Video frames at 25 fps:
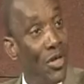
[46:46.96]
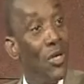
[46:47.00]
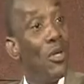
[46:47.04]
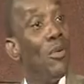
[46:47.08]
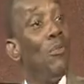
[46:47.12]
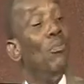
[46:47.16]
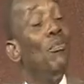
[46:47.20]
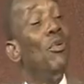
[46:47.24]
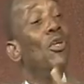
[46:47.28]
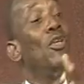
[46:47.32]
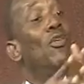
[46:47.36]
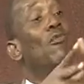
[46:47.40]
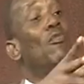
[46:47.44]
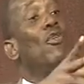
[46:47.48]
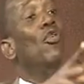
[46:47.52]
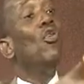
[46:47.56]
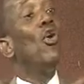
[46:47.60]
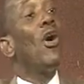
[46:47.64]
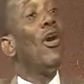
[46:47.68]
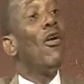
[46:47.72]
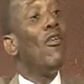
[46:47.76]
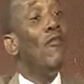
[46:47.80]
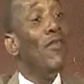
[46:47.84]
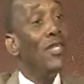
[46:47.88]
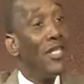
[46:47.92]
build even local
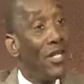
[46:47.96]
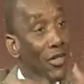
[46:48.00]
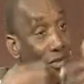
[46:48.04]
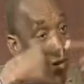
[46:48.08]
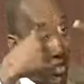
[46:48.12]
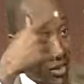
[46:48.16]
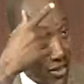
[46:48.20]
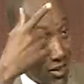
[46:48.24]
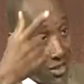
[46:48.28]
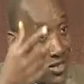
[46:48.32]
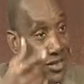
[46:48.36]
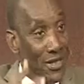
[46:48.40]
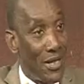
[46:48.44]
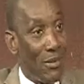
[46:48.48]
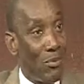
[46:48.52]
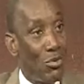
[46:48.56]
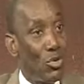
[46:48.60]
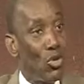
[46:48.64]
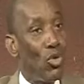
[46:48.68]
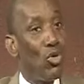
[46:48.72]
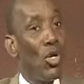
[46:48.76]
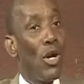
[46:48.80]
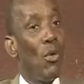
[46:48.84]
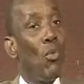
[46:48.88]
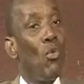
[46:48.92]
government electoral systems so
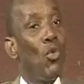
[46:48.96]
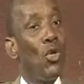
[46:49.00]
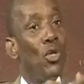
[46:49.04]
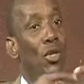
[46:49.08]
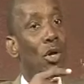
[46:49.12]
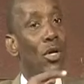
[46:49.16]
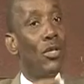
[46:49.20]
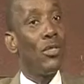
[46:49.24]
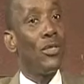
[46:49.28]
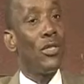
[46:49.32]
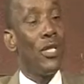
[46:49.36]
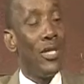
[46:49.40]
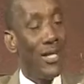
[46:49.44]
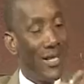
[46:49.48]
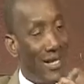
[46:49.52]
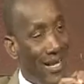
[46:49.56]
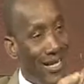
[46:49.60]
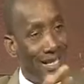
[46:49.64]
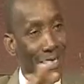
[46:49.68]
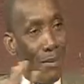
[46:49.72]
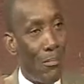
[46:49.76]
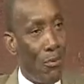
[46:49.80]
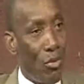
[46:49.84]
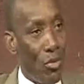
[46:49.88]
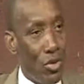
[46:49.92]
that we don't, that's the
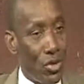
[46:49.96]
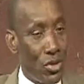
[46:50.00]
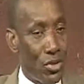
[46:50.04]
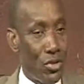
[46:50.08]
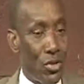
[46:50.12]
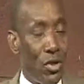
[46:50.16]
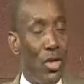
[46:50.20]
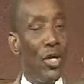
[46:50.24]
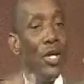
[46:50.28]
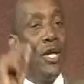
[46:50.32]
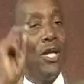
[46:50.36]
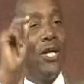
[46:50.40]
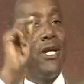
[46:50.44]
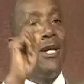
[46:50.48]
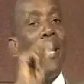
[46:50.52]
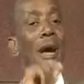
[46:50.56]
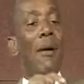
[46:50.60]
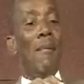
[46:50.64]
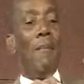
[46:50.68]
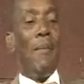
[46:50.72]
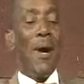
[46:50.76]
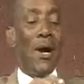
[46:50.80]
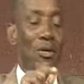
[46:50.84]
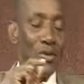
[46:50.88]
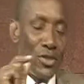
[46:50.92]
point. So now
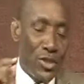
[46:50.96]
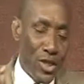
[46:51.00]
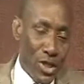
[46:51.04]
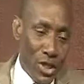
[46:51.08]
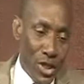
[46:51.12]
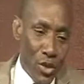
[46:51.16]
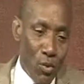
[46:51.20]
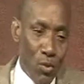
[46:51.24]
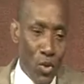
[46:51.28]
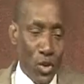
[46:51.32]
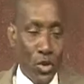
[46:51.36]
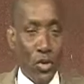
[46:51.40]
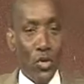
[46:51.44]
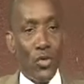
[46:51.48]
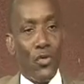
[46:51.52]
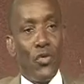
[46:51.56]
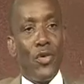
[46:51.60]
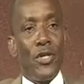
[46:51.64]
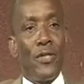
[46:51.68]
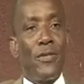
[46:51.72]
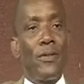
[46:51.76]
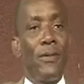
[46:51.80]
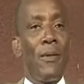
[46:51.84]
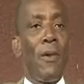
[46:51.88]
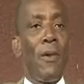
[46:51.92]
back to the real question you raised.